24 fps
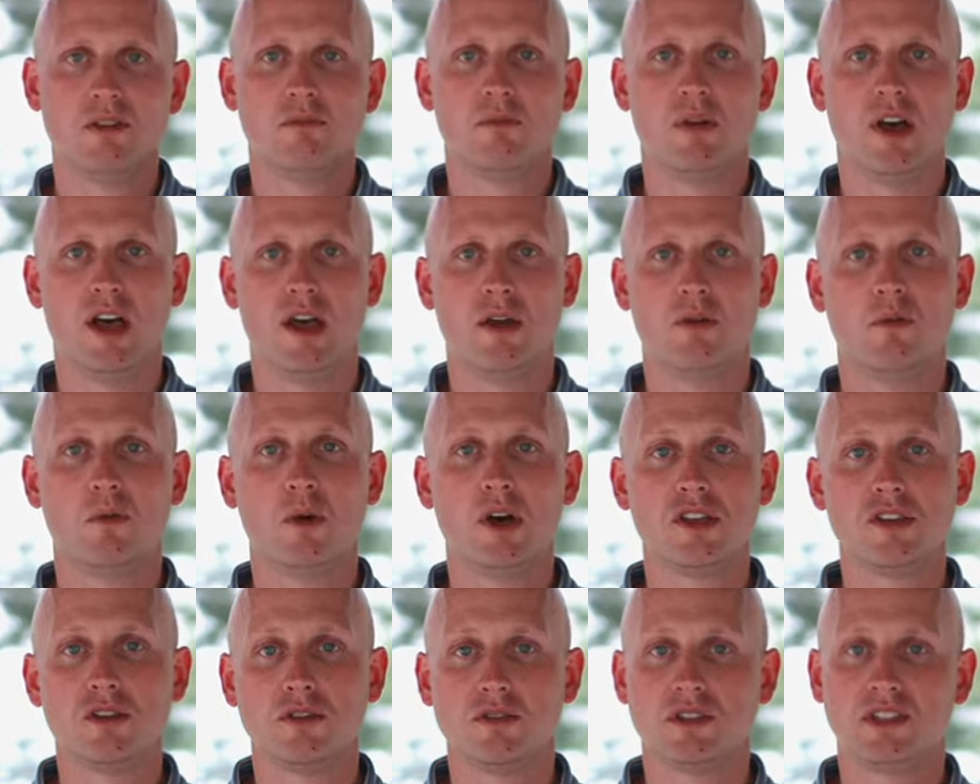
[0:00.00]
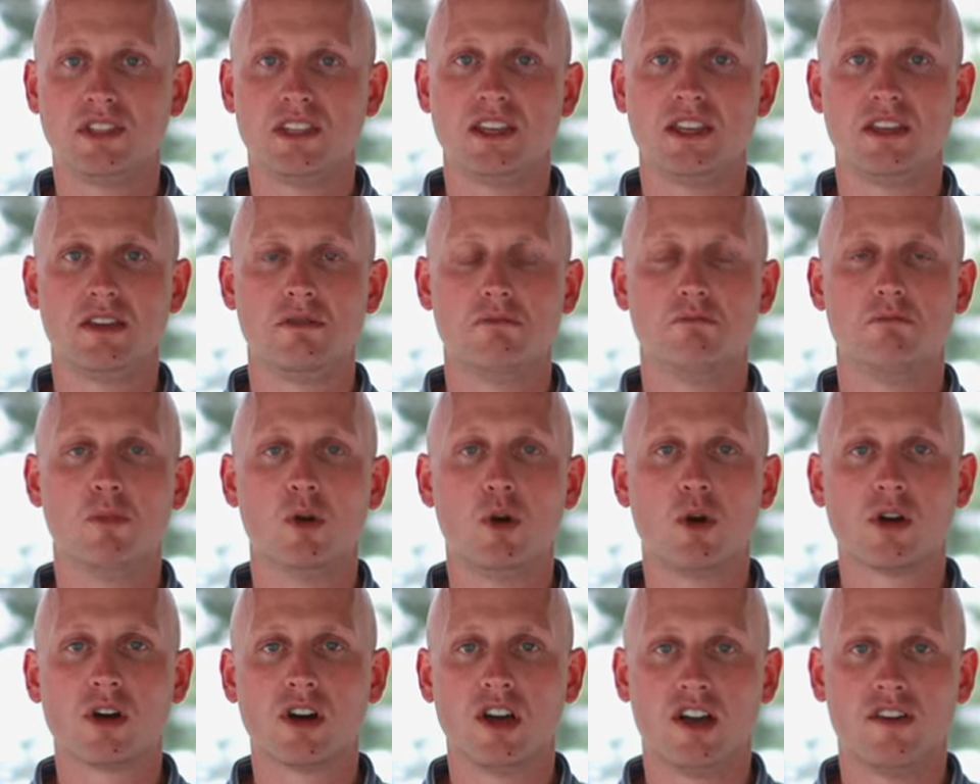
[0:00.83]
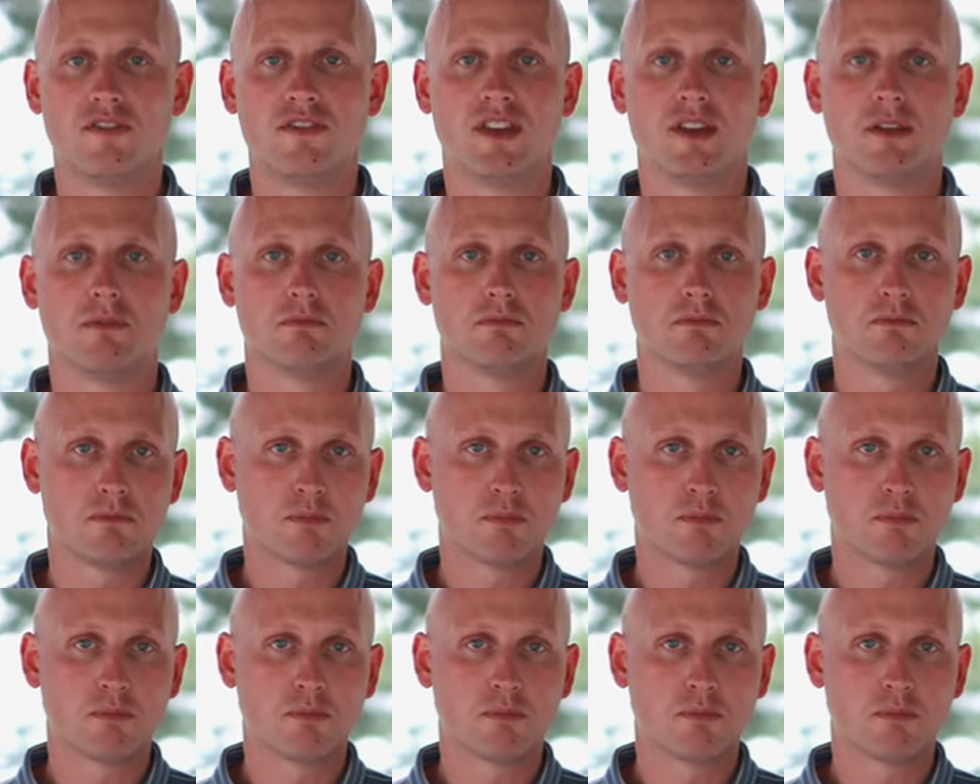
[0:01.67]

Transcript: But what you'll see more of in